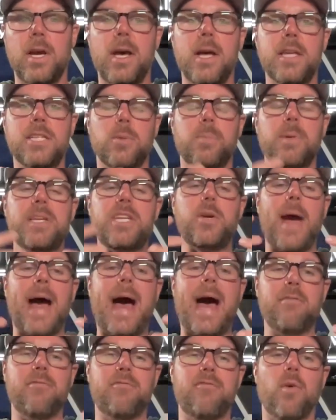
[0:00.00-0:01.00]
So then you
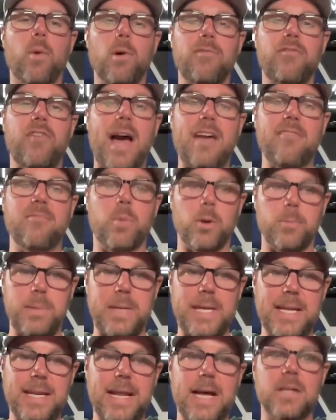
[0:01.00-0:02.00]
add four or five more
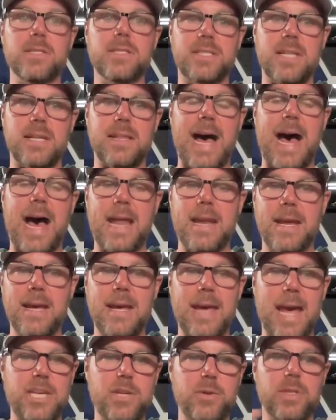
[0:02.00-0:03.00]
P and Ls to that,
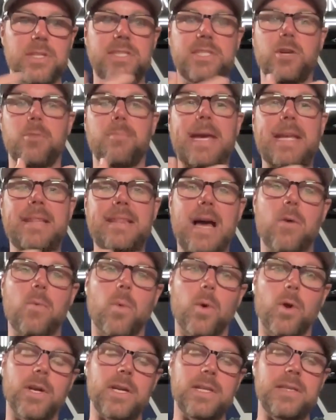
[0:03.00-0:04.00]
and you can still make that
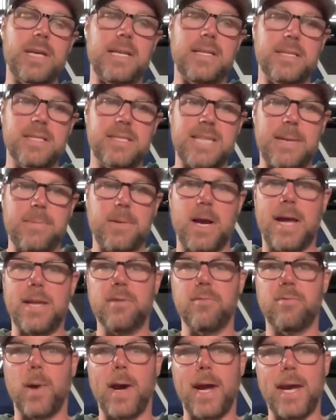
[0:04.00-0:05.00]
work in, in the same kind
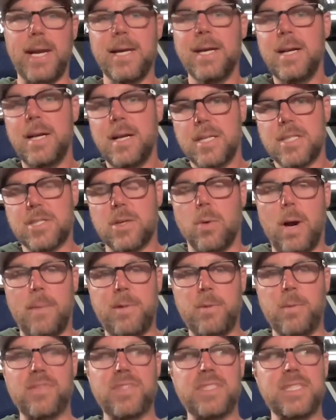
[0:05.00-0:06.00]
of way. So I
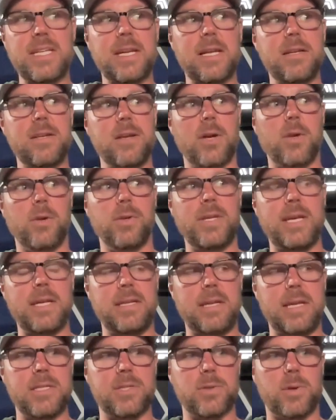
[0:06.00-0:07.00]
mean, we've seen it not only in,
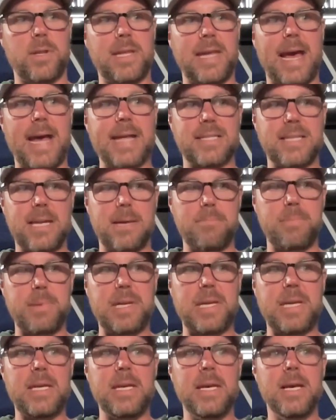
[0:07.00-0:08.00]
in sort of the
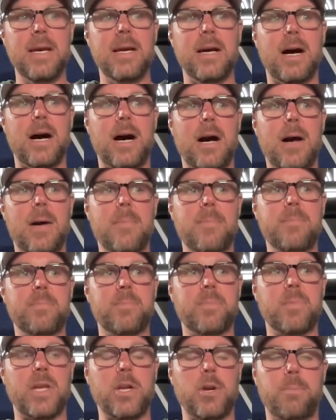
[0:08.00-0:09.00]
SMB, um,
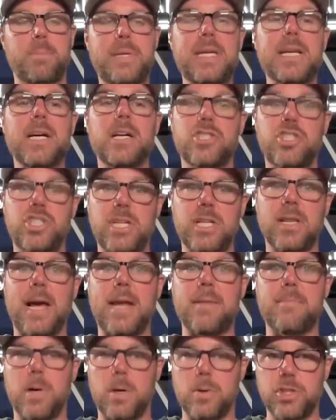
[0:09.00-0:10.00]
you know, PLG
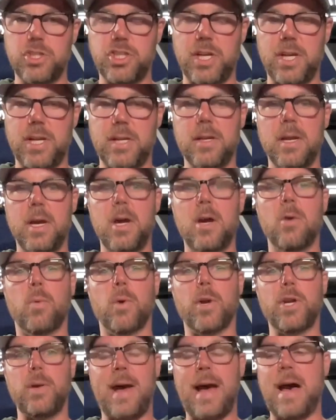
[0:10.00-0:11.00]
led motion
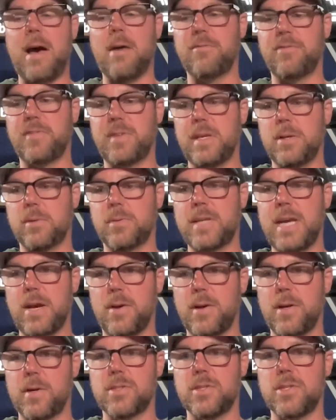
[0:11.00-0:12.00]
where you have you know
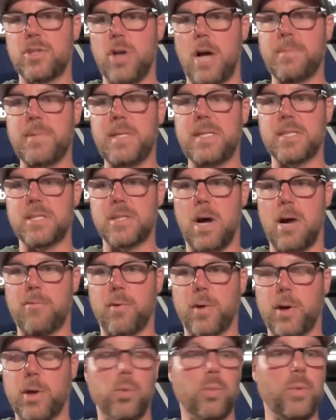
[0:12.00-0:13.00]
carriers adopting the
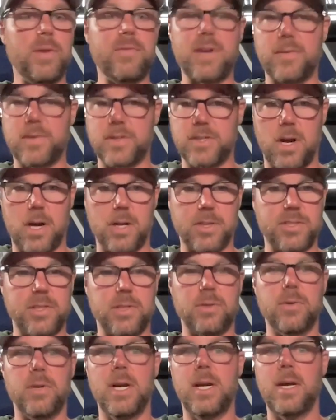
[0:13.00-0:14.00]
software who we've never talked
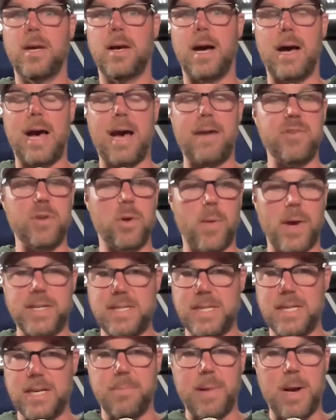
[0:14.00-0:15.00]
to uh, have no
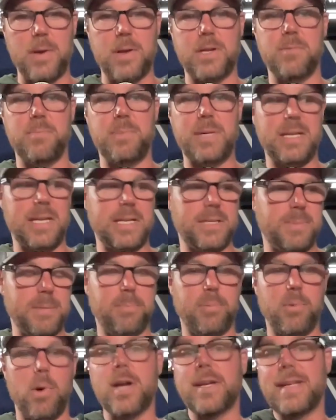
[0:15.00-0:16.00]
idea about it and being, is being
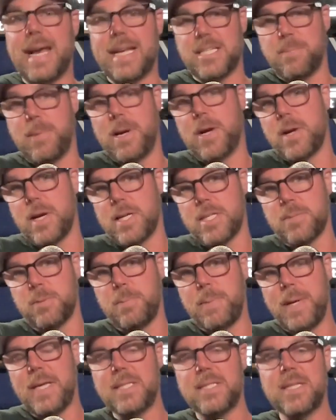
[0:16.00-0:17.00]
broadcasted by our customer
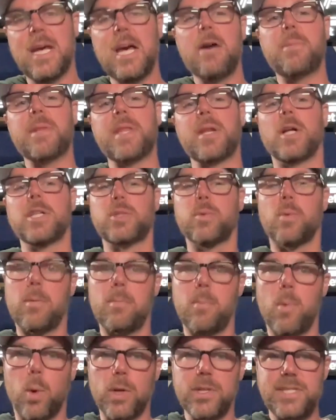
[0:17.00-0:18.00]
base, but then also a
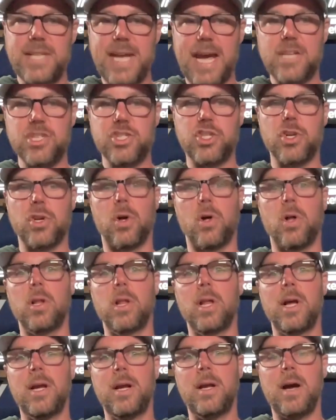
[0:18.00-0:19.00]
more
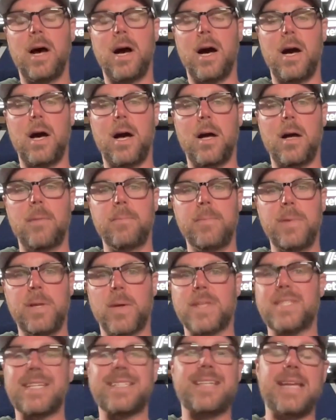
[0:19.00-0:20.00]
intentional, uh, you know,
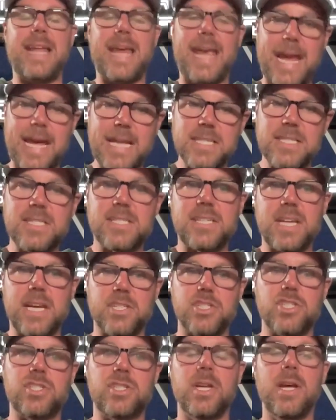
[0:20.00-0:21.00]
as I said, hand
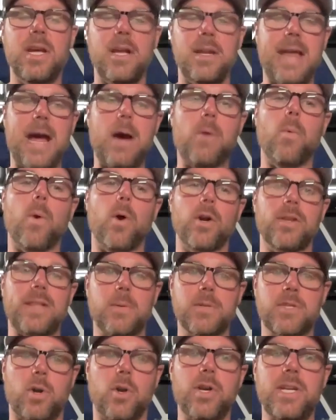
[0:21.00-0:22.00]
stitched network that
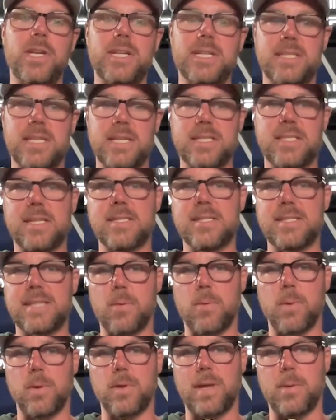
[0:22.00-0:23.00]
was already in existence that
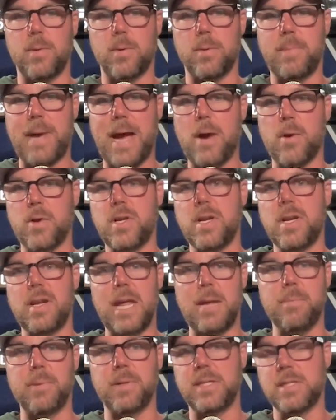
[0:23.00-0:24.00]
we're, that we're empowering and
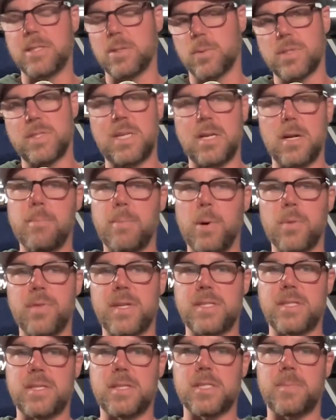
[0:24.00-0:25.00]
enabling. So we're seeing on both
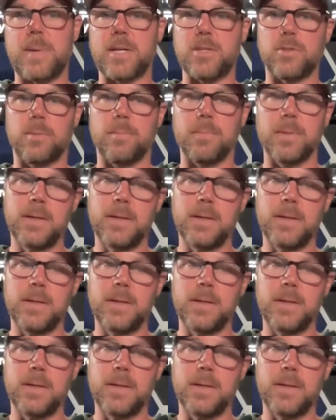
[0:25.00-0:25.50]
ends of the spectrum.